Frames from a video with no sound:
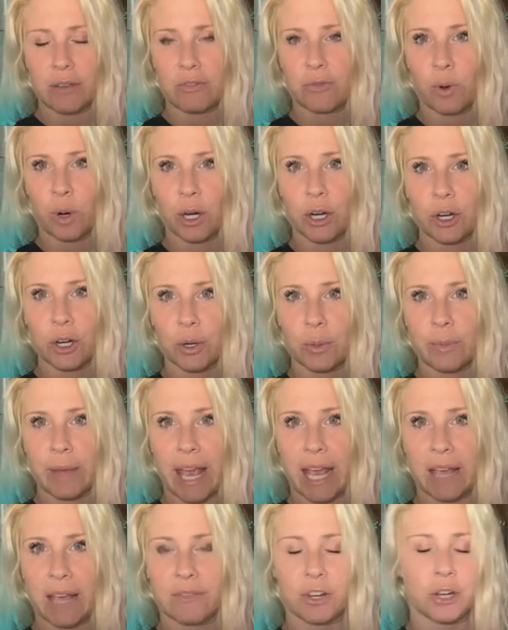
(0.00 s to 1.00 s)
for her
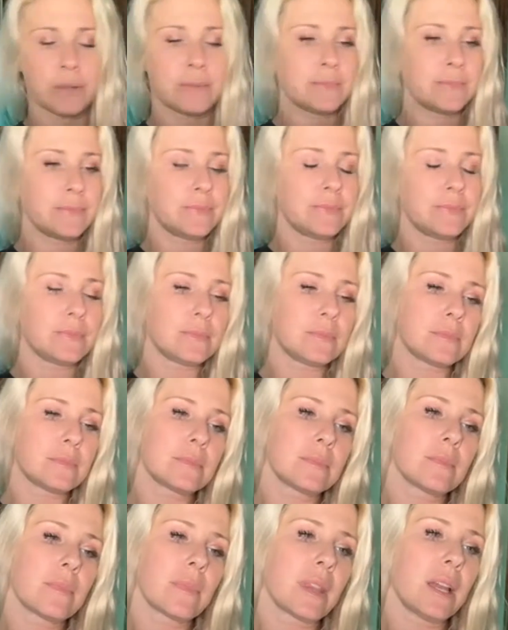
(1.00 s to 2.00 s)
behavior.
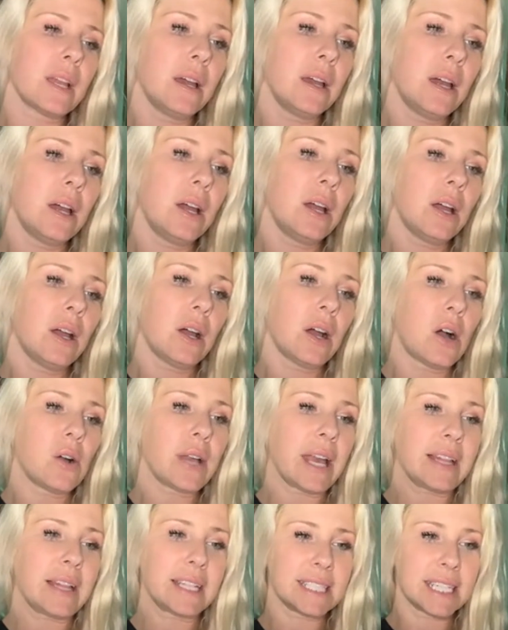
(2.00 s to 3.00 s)
Okay,
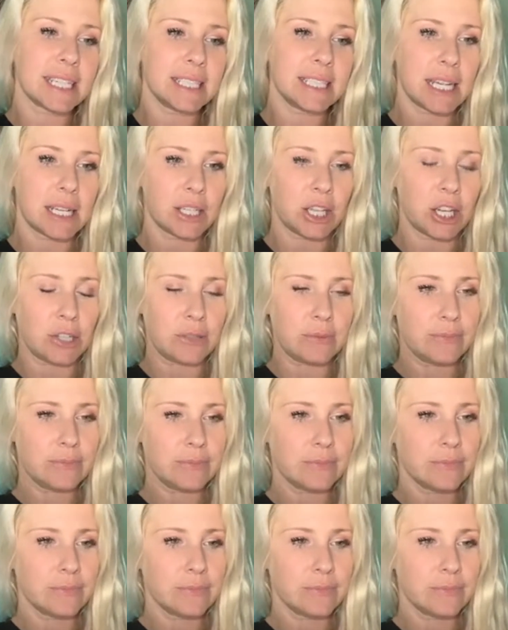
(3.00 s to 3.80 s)
let's continue.